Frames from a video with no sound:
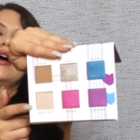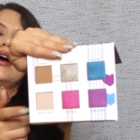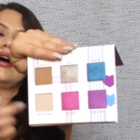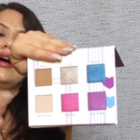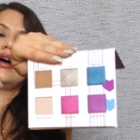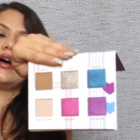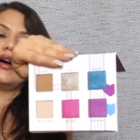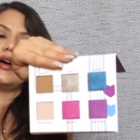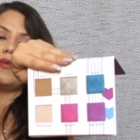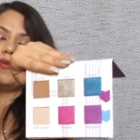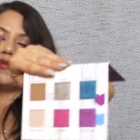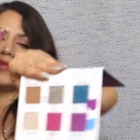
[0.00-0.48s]

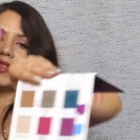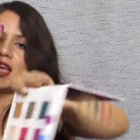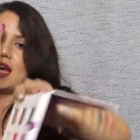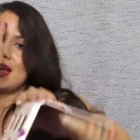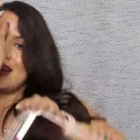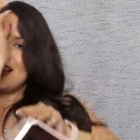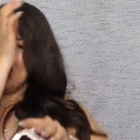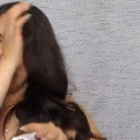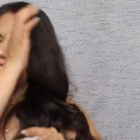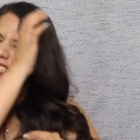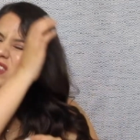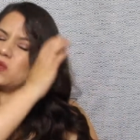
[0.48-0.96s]
um,
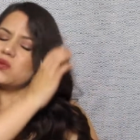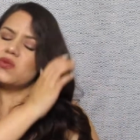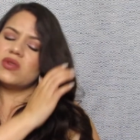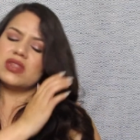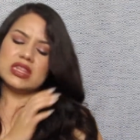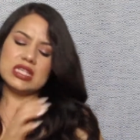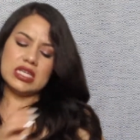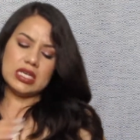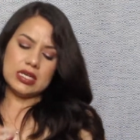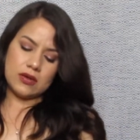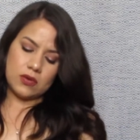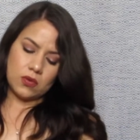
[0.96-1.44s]
that I don't
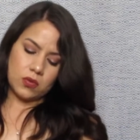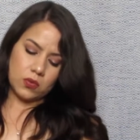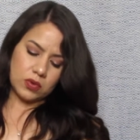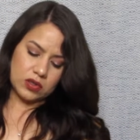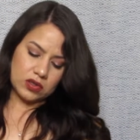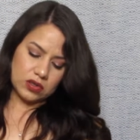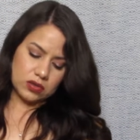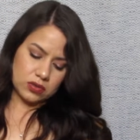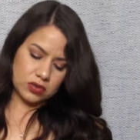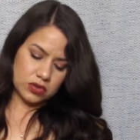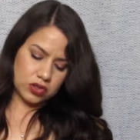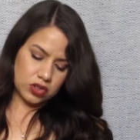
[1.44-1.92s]
think
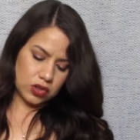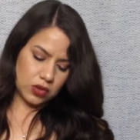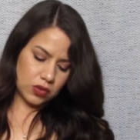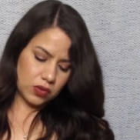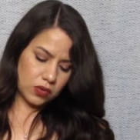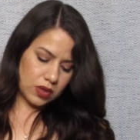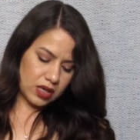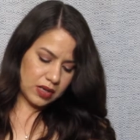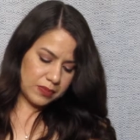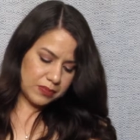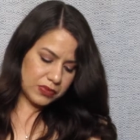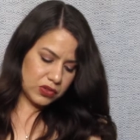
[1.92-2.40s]
will
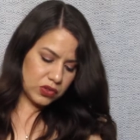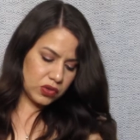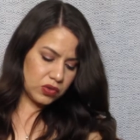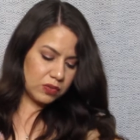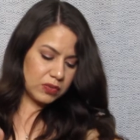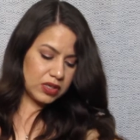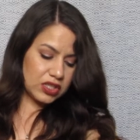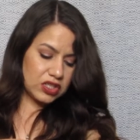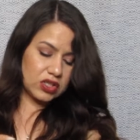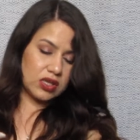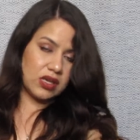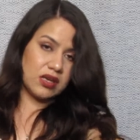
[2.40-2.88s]
show up too
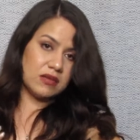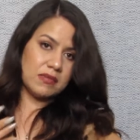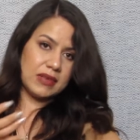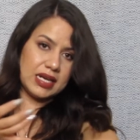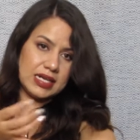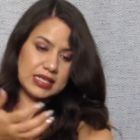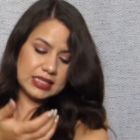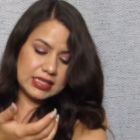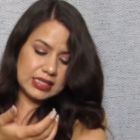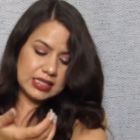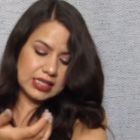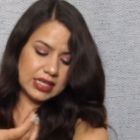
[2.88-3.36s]
much on
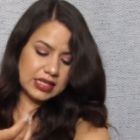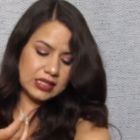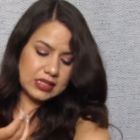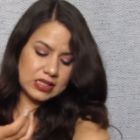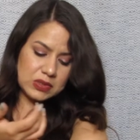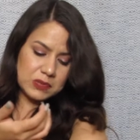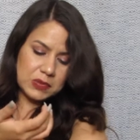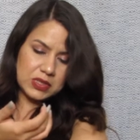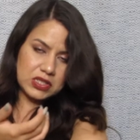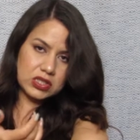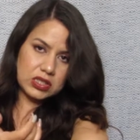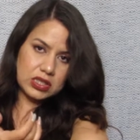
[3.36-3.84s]
my skin,
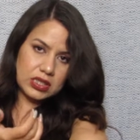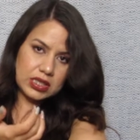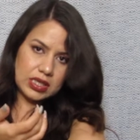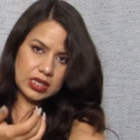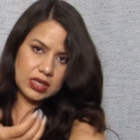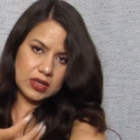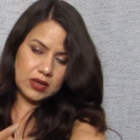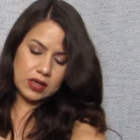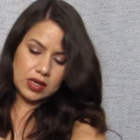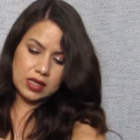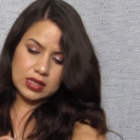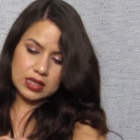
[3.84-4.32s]
especially
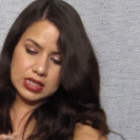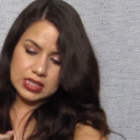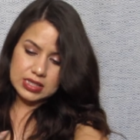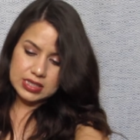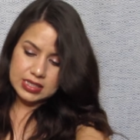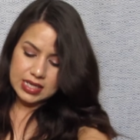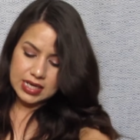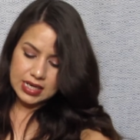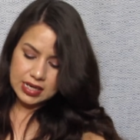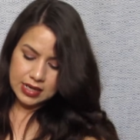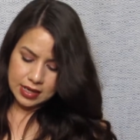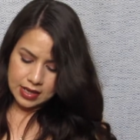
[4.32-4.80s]
here on this
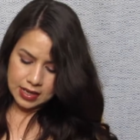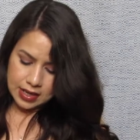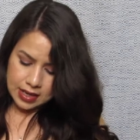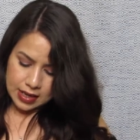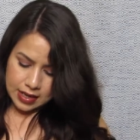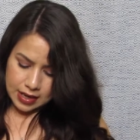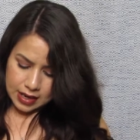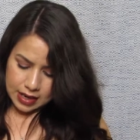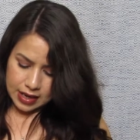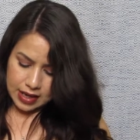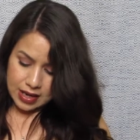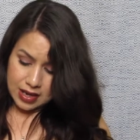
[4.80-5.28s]
side.
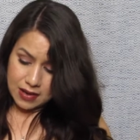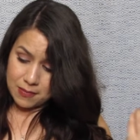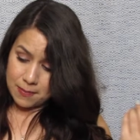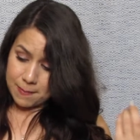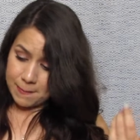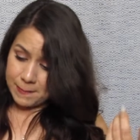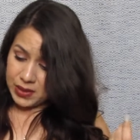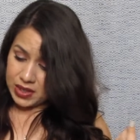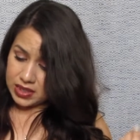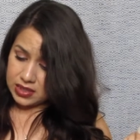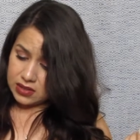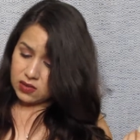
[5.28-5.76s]

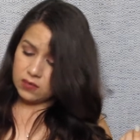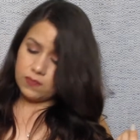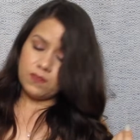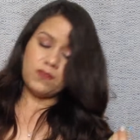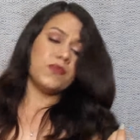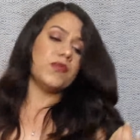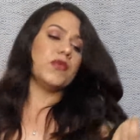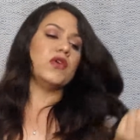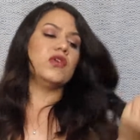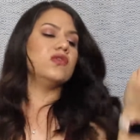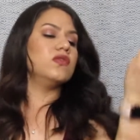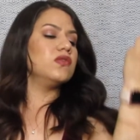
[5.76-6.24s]
Um, but
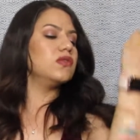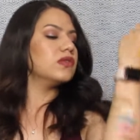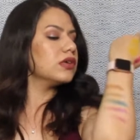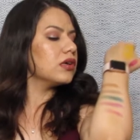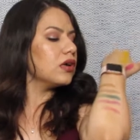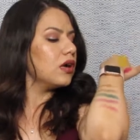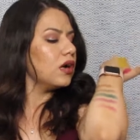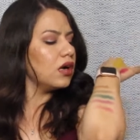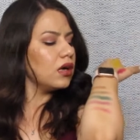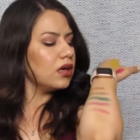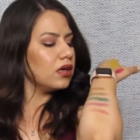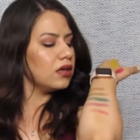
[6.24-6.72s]

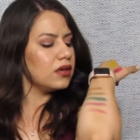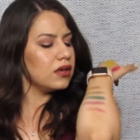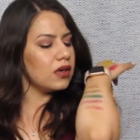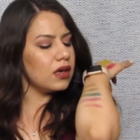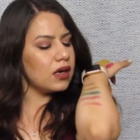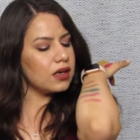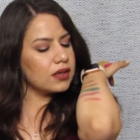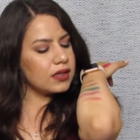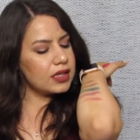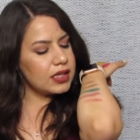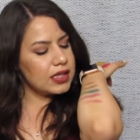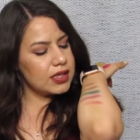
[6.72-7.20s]
overall,
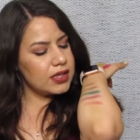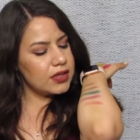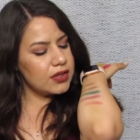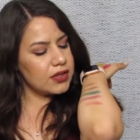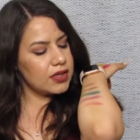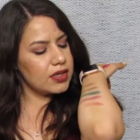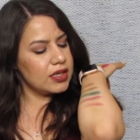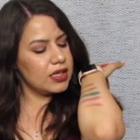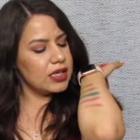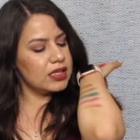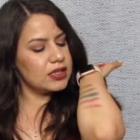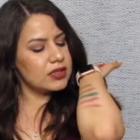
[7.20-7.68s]
all the
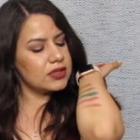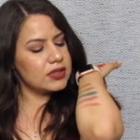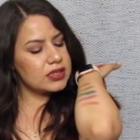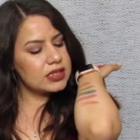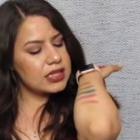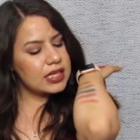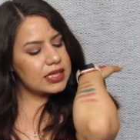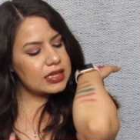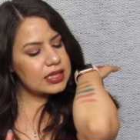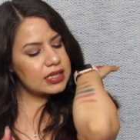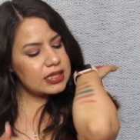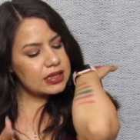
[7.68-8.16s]
other colors,
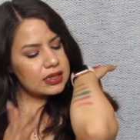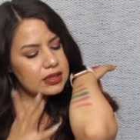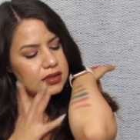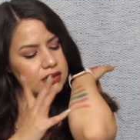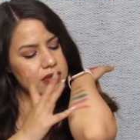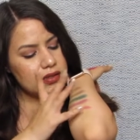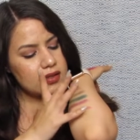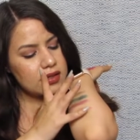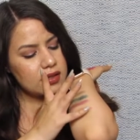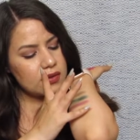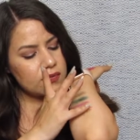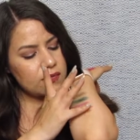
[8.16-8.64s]
I think they're
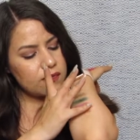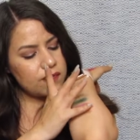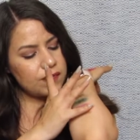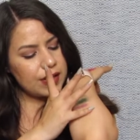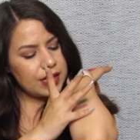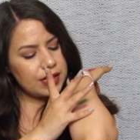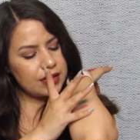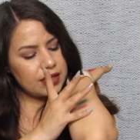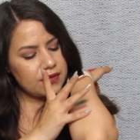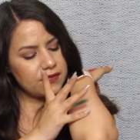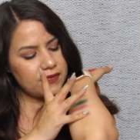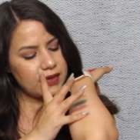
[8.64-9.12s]
they're
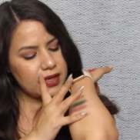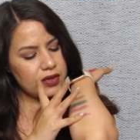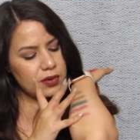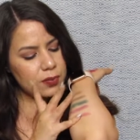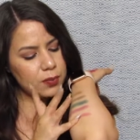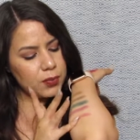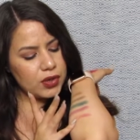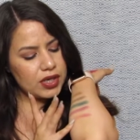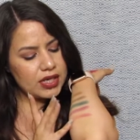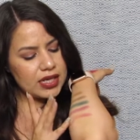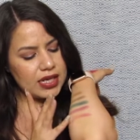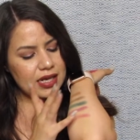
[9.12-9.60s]
very very
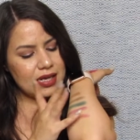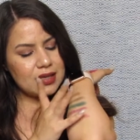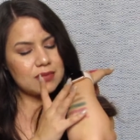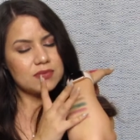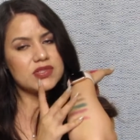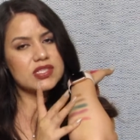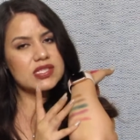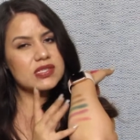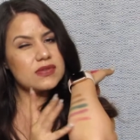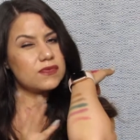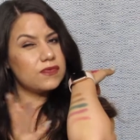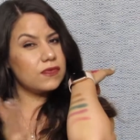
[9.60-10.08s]
pretty. I'm
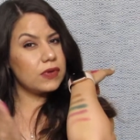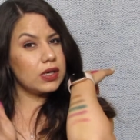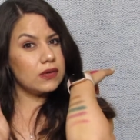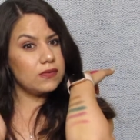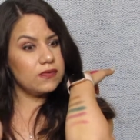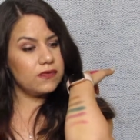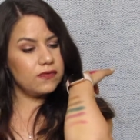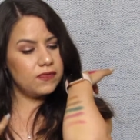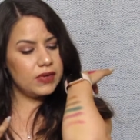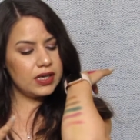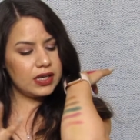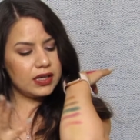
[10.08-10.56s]
just a
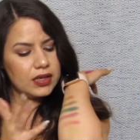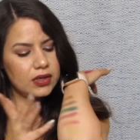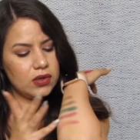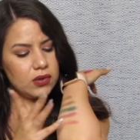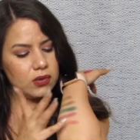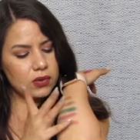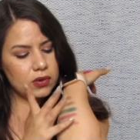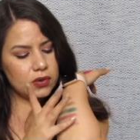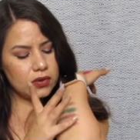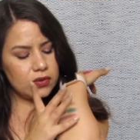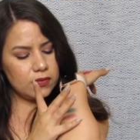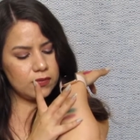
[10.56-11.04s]
very
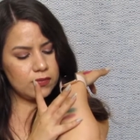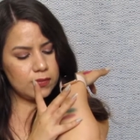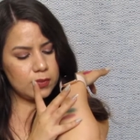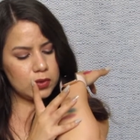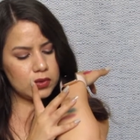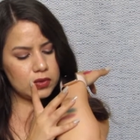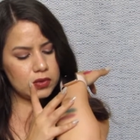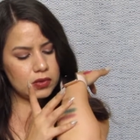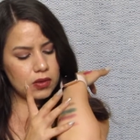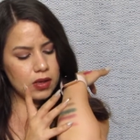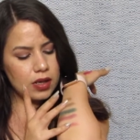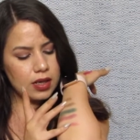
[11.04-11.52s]

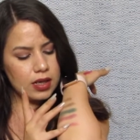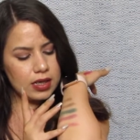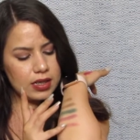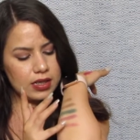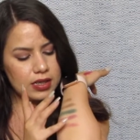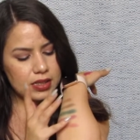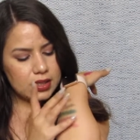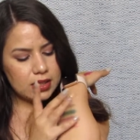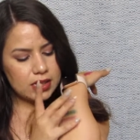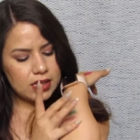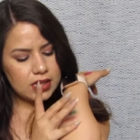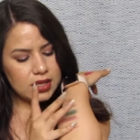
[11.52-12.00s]
horrible
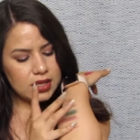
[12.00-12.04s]
uh,